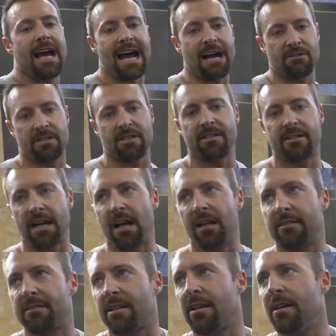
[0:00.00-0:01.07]
your outer
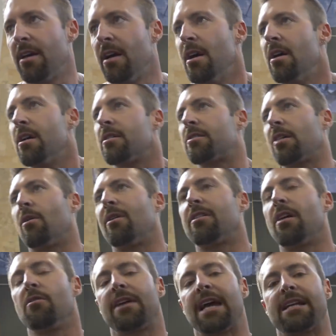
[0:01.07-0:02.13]
delt. So I
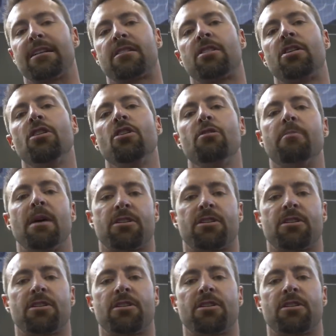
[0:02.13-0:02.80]
don't get too